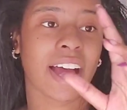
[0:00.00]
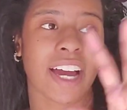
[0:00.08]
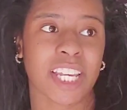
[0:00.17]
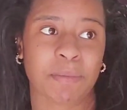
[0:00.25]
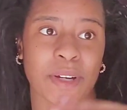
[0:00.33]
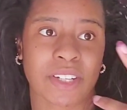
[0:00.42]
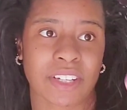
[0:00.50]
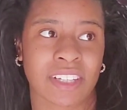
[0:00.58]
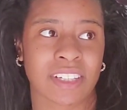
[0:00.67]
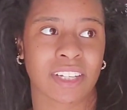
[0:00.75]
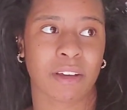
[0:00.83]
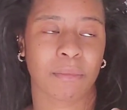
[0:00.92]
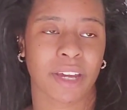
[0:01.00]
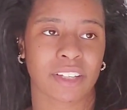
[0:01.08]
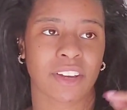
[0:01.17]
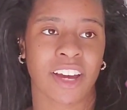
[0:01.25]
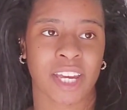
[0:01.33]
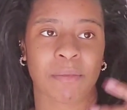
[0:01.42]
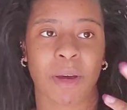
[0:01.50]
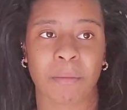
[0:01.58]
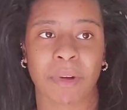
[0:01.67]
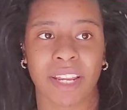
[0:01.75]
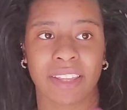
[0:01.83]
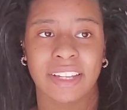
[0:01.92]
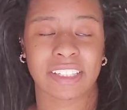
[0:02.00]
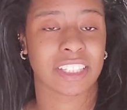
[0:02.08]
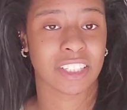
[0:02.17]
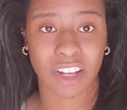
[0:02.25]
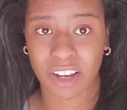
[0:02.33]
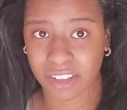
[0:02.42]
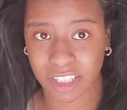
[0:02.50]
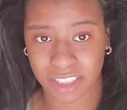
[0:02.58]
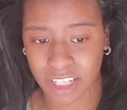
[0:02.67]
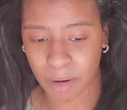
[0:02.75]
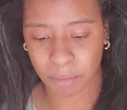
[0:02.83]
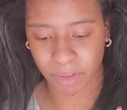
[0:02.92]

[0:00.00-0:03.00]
high, especially since I'm like talking about money that's not, does not